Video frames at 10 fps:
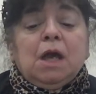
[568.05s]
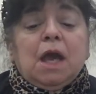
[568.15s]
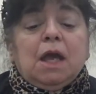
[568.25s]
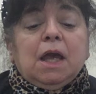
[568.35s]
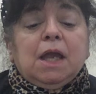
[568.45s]

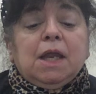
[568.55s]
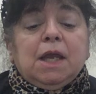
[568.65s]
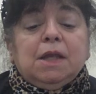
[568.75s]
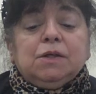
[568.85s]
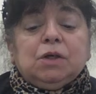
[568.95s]

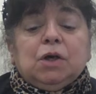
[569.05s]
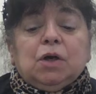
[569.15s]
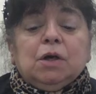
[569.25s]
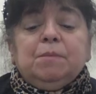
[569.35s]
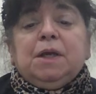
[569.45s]
and
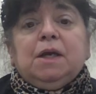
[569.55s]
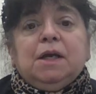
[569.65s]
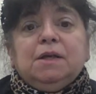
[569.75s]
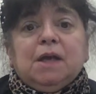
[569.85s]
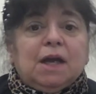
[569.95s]

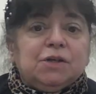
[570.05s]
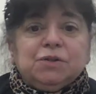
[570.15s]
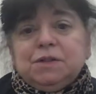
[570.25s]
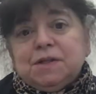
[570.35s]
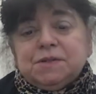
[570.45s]
Carmen
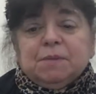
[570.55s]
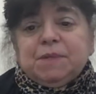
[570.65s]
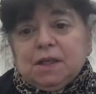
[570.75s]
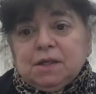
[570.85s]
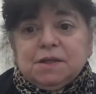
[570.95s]
actually does
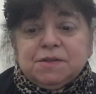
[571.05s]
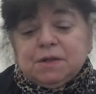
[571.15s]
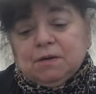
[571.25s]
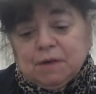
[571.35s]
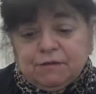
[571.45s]
something in the
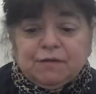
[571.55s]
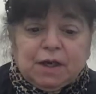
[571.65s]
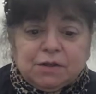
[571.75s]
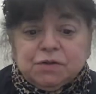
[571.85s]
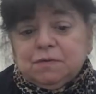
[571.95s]
cigarette
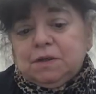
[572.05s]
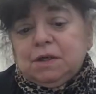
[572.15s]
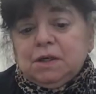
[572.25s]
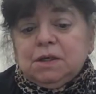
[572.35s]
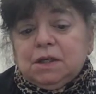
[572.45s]

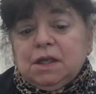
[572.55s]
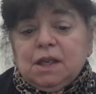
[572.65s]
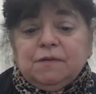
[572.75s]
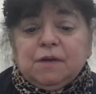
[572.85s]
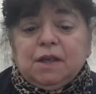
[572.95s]
factory,
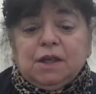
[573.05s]
and